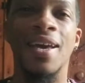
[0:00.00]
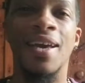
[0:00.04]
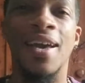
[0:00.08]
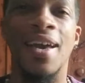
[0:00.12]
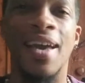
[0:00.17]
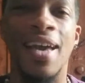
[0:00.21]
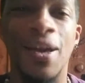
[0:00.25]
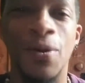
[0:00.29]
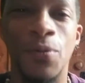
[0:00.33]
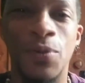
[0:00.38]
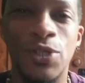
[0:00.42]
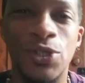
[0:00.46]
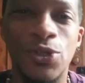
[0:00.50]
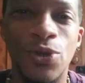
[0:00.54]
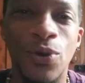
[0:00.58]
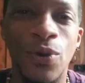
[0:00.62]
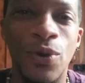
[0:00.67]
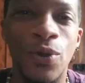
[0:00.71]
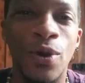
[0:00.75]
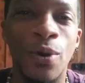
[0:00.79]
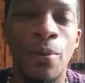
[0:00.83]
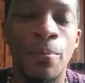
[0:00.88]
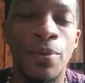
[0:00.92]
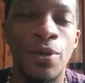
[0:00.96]
Hey, what's
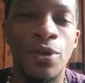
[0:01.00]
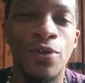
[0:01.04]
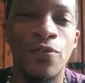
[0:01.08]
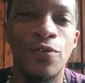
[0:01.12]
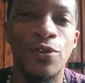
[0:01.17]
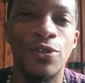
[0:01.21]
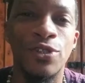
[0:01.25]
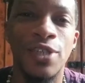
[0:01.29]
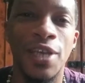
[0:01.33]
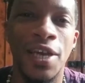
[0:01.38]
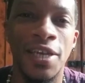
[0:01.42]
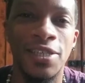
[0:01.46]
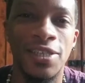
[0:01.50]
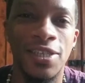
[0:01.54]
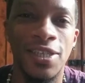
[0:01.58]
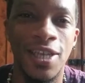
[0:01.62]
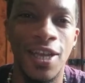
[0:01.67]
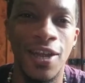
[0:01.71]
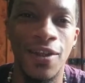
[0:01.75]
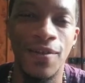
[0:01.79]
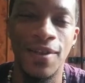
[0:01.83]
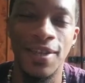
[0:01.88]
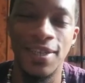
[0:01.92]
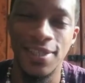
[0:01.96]
going on, beautiful
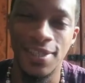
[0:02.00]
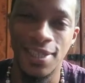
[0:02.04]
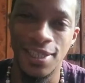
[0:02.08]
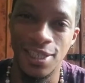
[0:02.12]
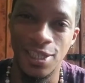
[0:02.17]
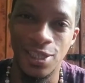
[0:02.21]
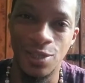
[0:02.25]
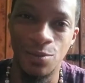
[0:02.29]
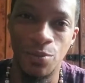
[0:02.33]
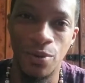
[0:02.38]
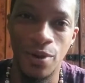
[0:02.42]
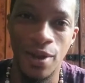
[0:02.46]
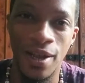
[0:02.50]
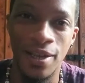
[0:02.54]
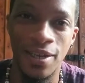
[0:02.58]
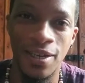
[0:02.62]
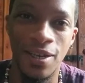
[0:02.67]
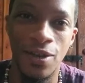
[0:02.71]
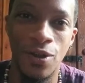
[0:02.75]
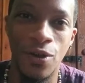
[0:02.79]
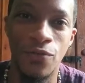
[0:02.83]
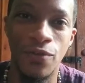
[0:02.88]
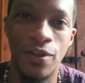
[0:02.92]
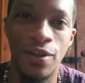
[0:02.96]
Sagittarius? This is
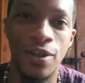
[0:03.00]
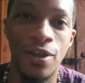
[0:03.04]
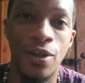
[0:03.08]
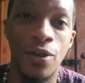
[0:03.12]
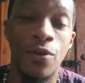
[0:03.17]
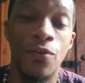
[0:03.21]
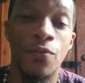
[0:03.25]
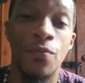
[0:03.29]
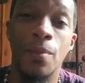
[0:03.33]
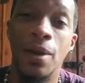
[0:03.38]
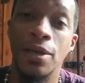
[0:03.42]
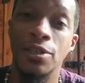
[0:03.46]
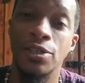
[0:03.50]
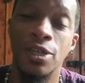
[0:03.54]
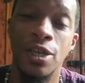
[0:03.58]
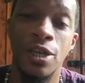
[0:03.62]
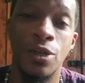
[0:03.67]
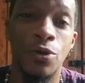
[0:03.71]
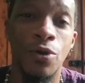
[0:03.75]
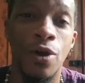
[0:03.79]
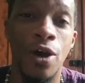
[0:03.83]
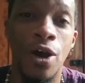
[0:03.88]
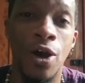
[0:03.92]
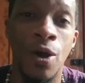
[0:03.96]
Brandon over here with my
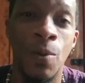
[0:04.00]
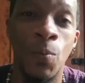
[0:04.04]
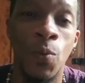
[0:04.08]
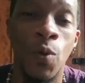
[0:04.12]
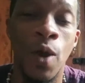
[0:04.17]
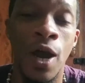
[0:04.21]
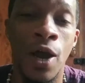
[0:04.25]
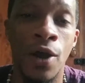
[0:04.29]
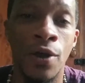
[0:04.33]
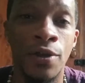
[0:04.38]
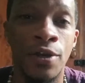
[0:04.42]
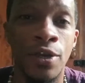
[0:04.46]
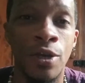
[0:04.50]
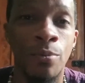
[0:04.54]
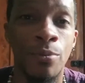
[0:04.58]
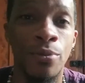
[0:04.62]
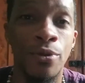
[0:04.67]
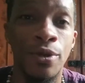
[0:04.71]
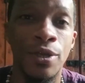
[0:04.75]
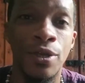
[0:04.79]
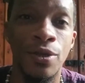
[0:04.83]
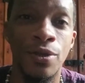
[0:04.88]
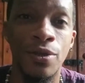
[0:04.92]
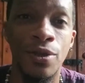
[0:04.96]
channel Wow, here to
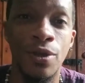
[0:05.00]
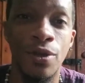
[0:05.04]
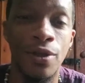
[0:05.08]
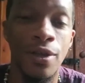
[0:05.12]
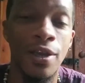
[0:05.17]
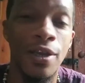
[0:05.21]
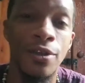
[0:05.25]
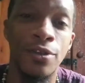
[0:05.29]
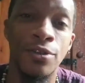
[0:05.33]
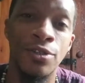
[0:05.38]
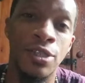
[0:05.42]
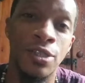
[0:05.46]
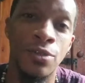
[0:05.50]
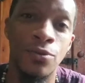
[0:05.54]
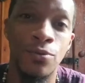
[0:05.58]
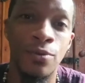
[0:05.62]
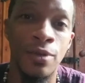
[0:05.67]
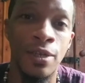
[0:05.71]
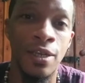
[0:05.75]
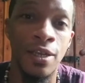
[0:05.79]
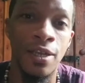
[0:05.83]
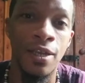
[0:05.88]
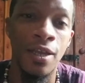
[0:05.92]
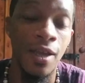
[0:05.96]
bring you your energy
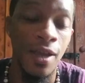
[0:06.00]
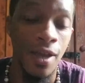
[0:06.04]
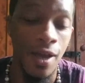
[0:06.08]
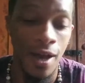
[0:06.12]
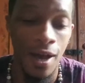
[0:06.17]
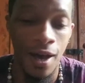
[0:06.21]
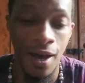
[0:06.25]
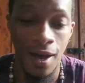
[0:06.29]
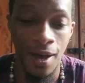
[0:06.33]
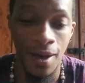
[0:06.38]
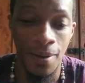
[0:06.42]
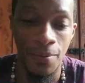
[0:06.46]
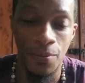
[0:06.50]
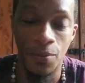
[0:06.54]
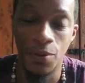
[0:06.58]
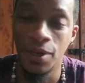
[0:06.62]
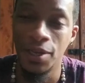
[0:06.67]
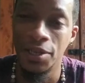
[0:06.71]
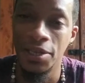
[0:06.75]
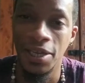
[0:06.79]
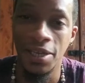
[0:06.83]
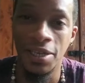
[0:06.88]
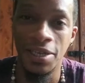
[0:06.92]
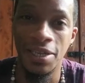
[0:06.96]
reading. We're
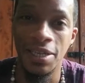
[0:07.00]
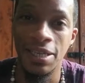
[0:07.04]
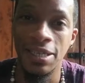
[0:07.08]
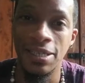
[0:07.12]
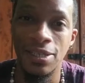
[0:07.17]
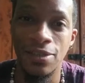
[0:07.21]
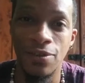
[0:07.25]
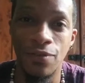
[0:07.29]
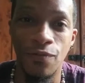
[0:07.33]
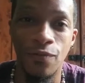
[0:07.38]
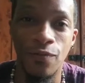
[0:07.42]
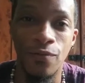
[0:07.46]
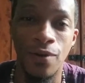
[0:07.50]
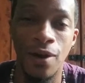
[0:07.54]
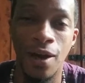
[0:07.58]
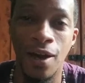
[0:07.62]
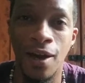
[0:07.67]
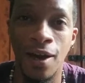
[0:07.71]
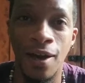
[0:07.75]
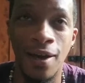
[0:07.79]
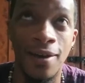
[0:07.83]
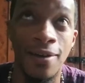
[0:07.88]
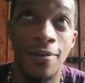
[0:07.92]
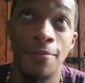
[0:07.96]
getting into
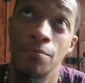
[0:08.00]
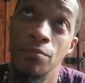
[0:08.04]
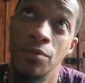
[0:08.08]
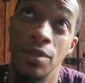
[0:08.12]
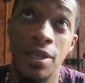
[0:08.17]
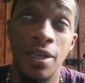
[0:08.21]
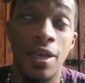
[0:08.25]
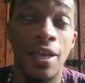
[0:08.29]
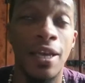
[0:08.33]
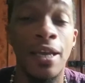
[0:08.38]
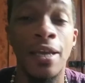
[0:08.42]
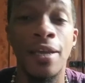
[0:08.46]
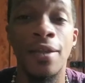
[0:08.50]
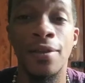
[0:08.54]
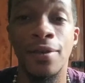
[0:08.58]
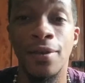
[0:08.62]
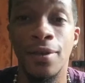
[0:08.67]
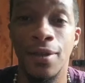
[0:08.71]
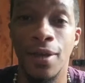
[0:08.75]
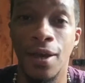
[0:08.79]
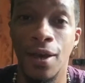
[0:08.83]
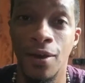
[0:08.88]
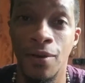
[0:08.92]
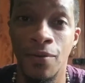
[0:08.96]
the
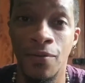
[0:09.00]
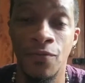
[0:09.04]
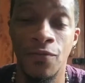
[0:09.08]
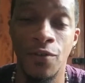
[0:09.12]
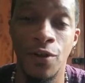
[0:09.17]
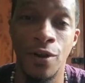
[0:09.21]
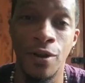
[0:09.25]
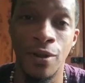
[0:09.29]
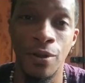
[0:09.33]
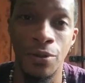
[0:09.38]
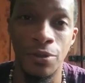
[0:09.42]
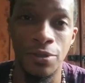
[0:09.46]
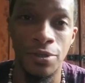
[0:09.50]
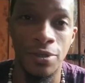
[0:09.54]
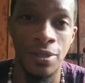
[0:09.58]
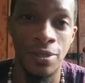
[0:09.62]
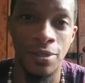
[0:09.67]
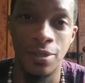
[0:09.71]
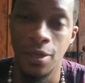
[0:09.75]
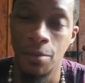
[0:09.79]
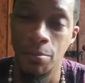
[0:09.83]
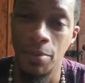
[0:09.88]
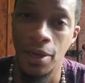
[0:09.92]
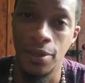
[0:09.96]
end of Virgo
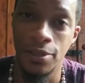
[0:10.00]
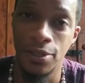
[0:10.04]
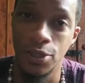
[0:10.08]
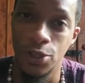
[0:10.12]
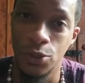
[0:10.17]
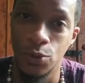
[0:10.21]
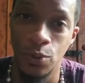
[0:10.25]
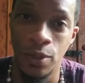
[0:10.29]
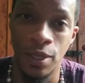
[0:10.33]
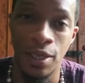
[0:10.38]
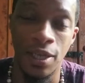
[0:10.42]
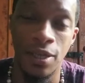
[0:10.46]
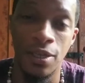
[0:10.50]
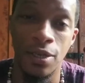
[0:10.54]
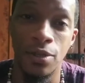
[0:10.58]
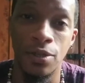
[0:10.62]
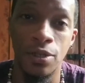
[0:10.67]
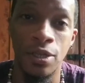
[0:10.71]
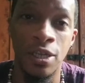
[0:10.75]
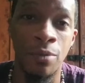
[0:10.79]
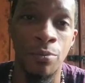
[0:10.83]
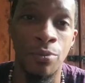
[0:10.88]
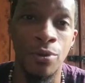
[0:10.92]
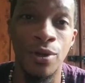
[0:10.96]
season, about to swing into
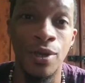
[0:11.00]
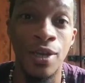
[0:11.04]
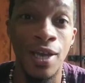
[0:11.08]
Libra.